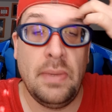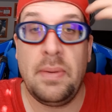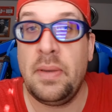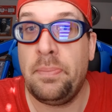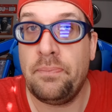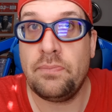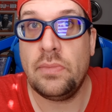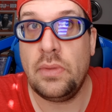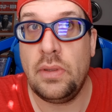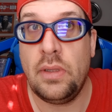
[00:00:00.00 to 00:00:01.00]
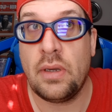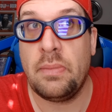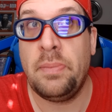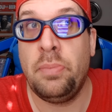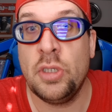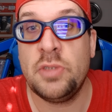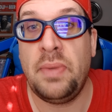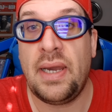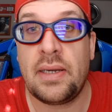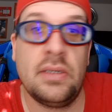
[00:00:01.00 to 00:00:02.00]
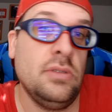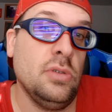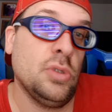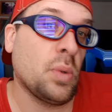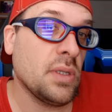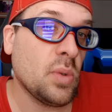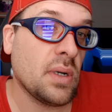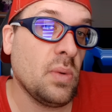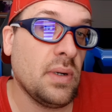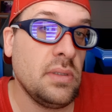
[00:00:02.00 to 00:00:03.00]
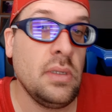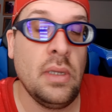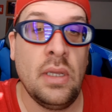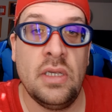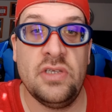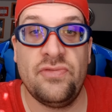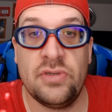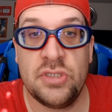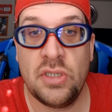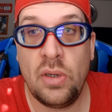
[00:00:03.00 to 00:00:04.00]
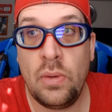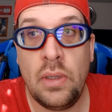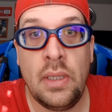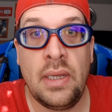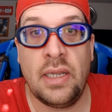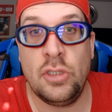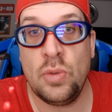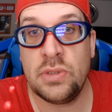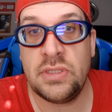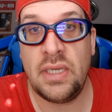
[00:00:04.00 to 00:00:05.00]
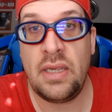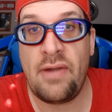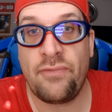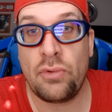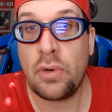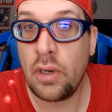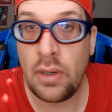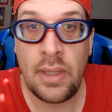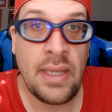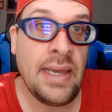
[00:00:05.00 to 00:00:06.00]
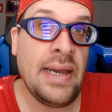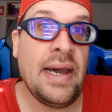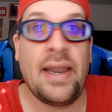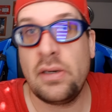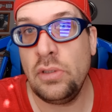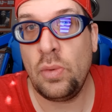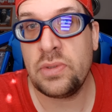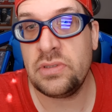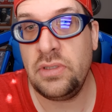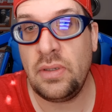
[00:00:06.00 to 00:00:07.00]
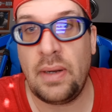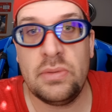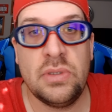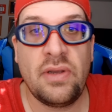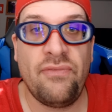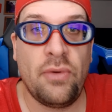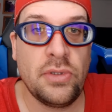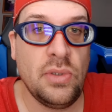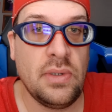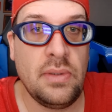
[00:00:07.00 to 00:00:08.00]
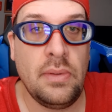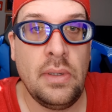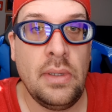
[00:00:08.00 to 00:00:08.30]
Maybe they're going to push back into 2021, his first show on USA after Raw. I don't know what's the deal. I was looking forward to it.